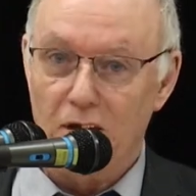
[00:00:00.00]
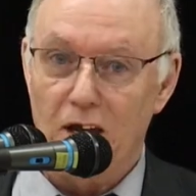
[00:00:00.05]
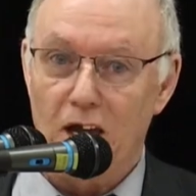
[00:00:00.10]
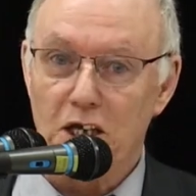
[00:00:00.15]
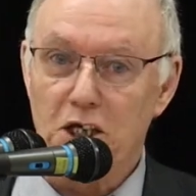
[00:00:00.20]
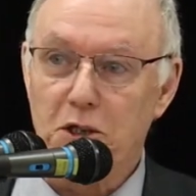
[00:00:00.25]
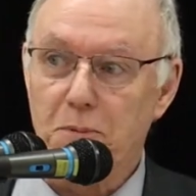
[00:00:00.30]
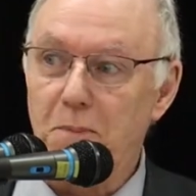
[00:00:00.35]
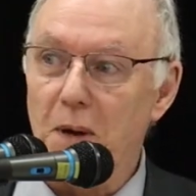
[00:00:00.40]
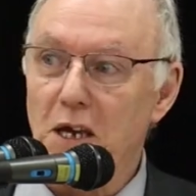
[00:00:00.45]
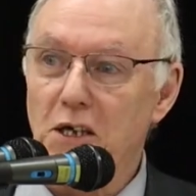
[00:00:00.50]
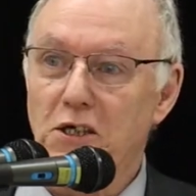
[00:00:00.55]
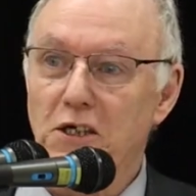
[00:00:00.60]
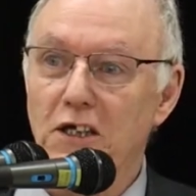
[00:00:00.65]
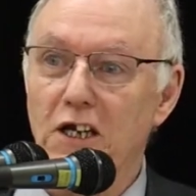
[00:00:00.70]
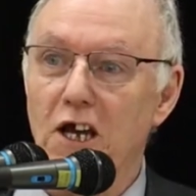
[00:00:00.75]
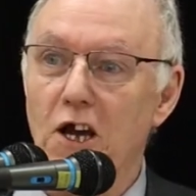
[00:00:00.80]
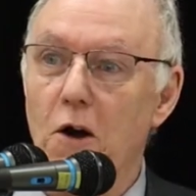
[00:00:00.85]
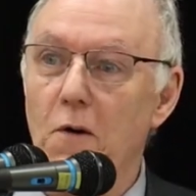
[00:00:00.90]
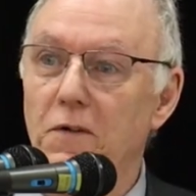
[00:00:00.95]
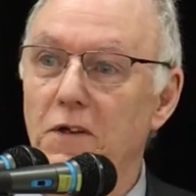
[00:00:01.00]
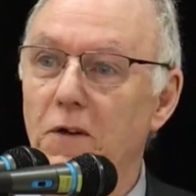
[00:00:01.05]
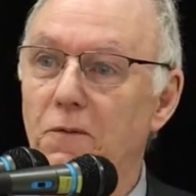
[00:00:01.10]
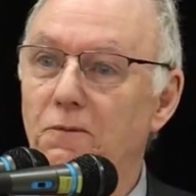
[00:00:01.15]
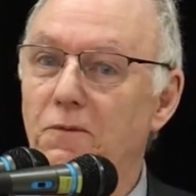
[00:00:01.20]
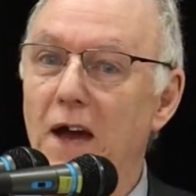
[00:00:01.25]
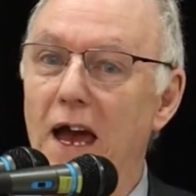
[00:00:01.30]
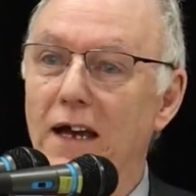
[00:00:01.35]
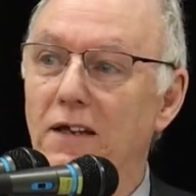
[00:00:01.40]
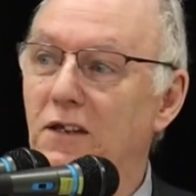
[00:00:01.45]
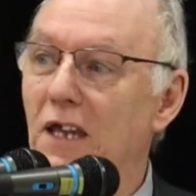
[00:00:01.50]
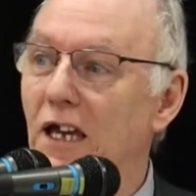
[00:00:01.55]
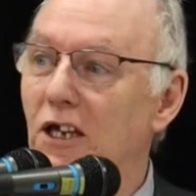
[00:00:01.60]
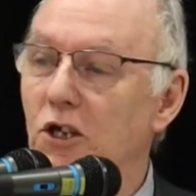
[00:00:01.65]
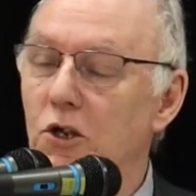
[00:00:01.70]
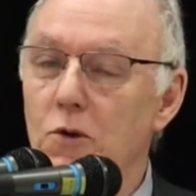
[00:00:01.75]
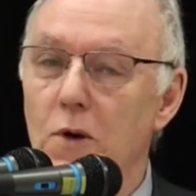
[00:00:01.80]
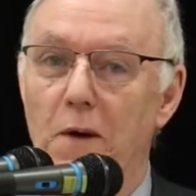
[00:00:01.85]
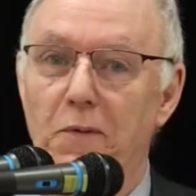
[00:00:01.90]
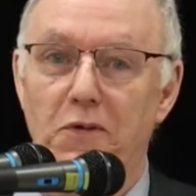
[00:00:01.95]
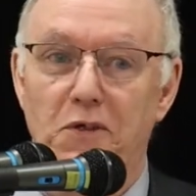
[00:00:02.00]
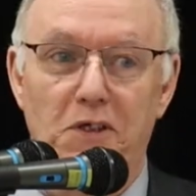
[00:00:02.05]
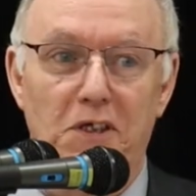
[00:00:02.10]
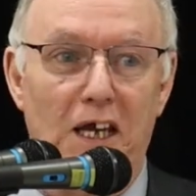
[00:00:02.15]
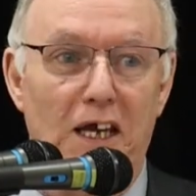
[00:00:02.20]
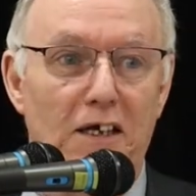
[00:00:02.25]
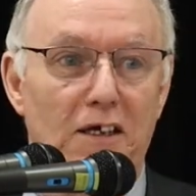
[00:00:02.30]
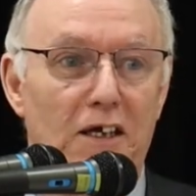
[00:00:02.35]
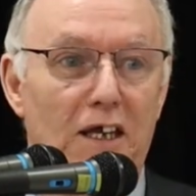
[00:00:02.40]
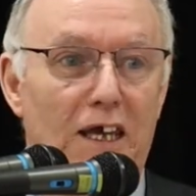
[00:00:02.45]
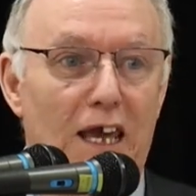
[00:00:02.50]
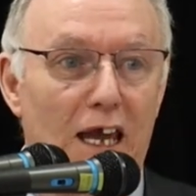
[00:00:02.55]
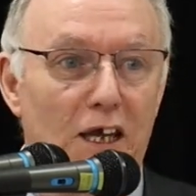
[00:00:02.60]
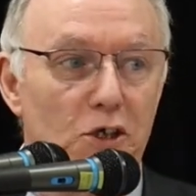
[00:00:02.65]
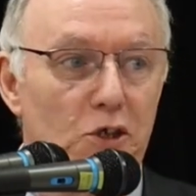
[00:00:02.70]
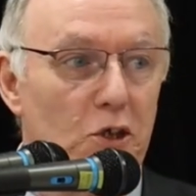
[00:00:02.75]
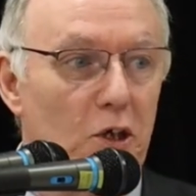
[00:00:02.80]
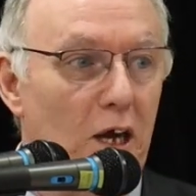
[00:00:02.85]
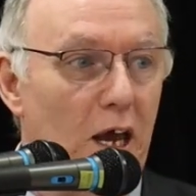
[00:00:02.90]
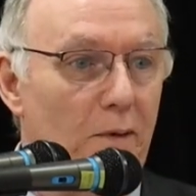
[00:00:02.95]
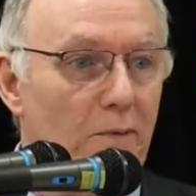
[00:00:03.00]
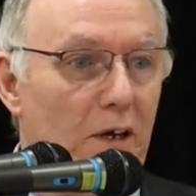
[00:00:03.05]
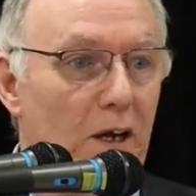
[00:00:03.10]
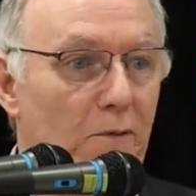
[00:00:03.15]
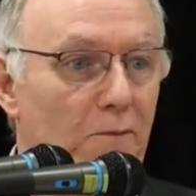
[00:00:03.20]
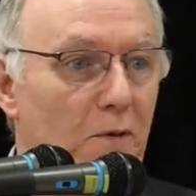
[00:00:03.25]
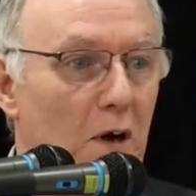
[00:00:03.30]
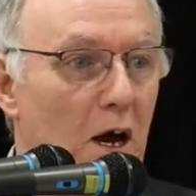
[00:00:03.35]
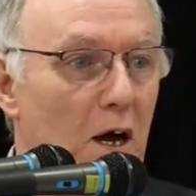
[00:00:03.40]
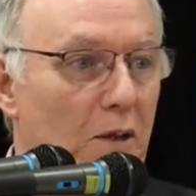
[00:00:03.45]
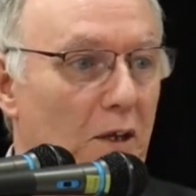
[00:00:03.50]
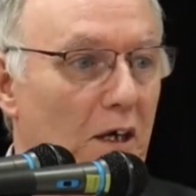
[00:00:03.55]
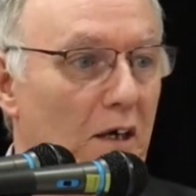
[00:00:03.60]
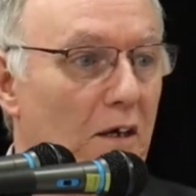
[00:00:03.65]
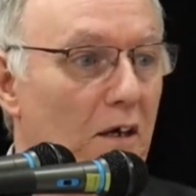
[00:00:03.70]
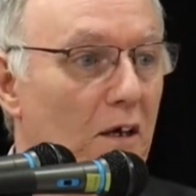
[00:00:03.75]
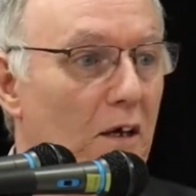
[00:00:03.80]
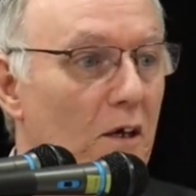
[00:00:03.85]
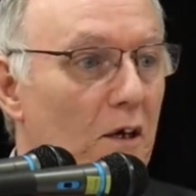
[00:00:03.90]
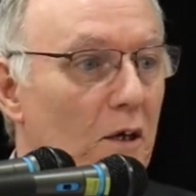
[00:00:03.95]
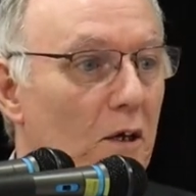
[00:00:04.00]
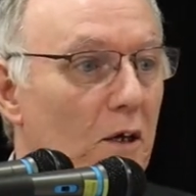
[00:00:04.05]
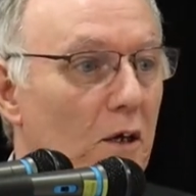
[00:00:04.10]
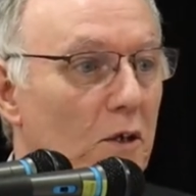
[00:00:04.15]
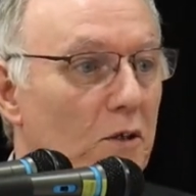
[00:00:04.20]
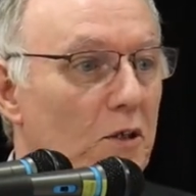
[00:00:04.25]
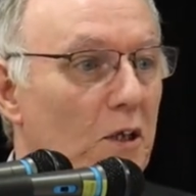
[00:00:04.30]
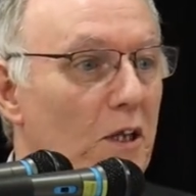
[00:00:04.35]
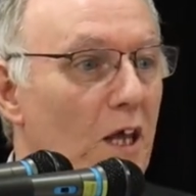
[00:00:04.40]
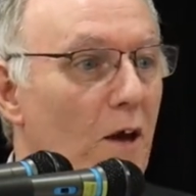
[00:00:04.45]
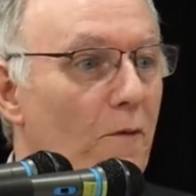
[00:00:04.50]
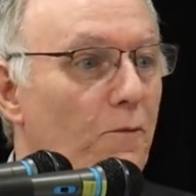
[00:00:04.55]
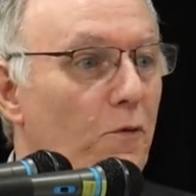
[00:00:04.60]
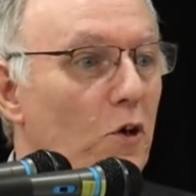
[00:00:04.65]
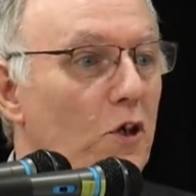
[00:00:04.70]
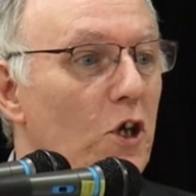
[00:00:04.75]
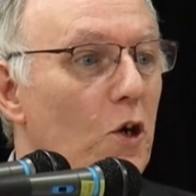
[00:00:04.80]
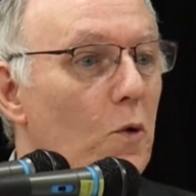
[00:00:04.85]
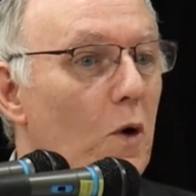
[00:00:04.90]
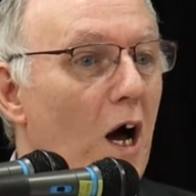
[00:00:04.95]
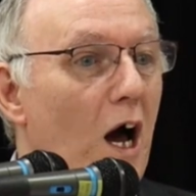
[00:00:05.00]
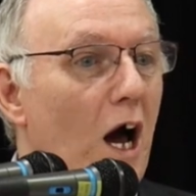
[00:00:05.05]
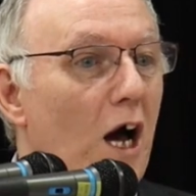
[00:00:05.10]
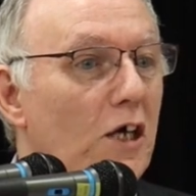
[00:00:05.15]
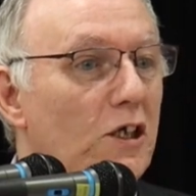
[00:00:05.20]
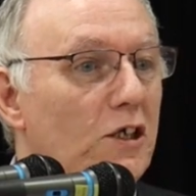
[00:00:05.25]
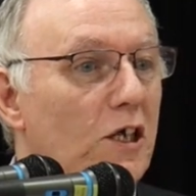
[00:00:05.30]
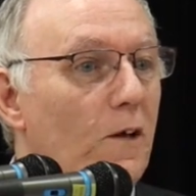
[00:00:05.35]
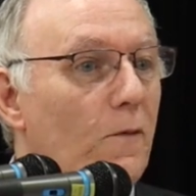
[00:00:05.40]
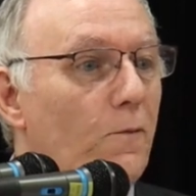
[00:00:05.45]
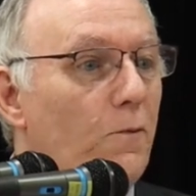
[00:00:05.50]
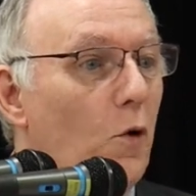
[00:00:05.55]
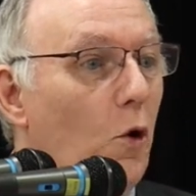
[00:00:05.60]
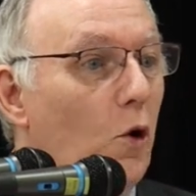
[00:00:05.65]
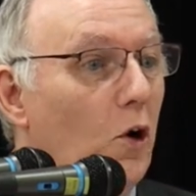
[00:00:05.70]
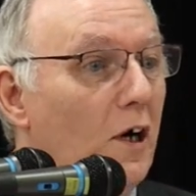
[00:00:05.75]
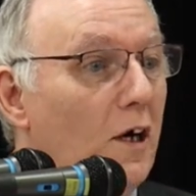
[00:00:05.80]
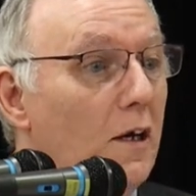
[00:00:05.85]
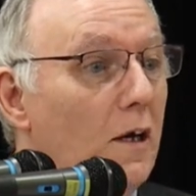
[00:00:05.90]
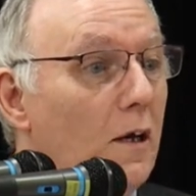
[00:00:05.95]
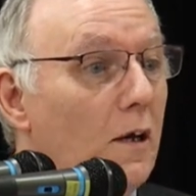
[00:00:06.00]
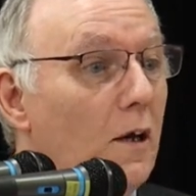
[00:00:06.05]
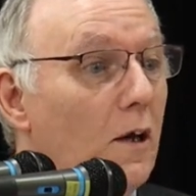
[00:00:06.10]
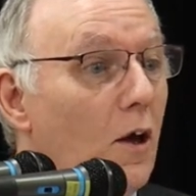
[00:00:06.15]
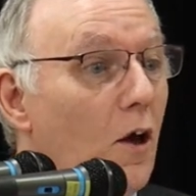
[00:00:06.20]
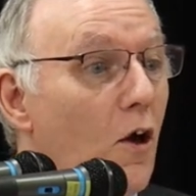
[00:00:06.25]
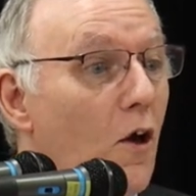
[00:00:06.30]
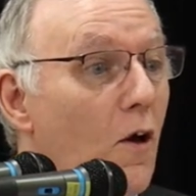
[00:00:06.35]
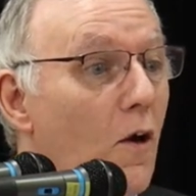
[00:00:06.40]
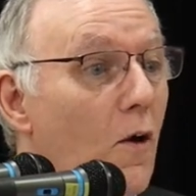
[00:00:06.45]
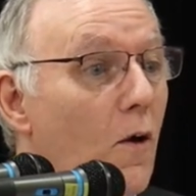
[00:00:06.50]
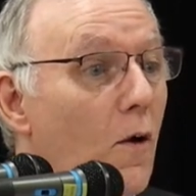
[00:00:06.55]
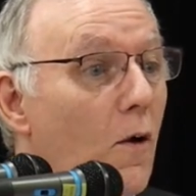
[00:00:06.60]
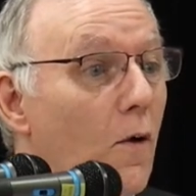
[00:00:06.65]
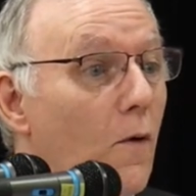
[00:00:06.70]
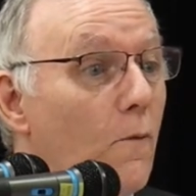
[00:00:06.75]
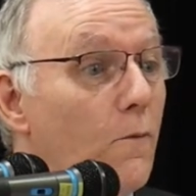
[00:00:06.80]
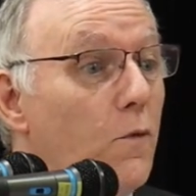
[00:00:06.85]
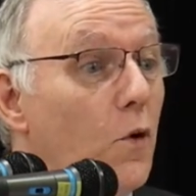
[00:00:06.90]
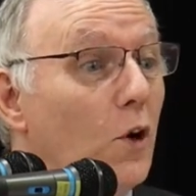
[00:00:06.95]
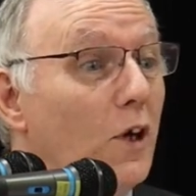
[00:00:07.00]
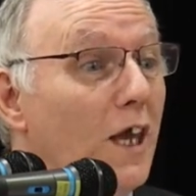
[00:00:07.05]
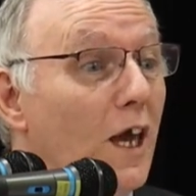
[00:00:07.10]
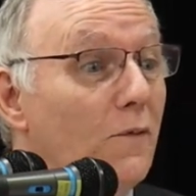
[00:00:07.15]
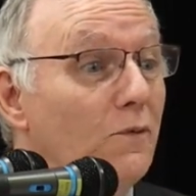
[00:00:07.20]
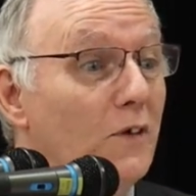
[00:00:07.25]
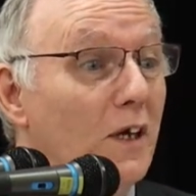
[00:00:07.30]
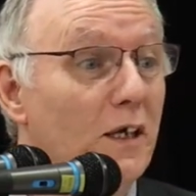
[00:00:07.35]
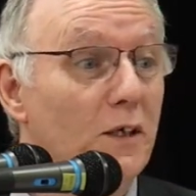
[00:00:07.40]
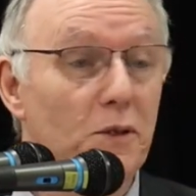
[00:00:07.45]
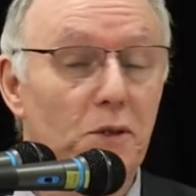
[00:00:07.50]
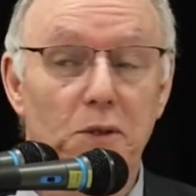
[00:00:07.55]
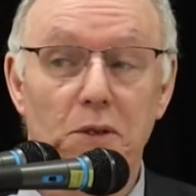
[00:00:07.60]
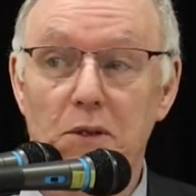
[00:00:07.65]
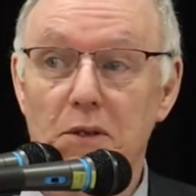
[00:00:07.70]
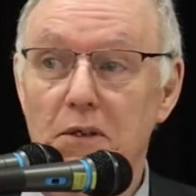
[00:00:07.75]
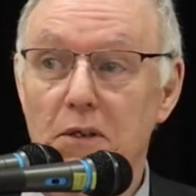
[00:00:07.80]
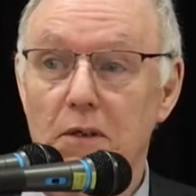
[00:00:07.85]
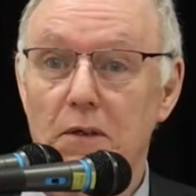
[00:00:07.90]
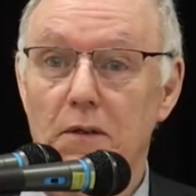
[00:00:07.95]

Especially over the fact that you have sinned against your Heavenly Father. So, therefore, you are asking for forgiveness.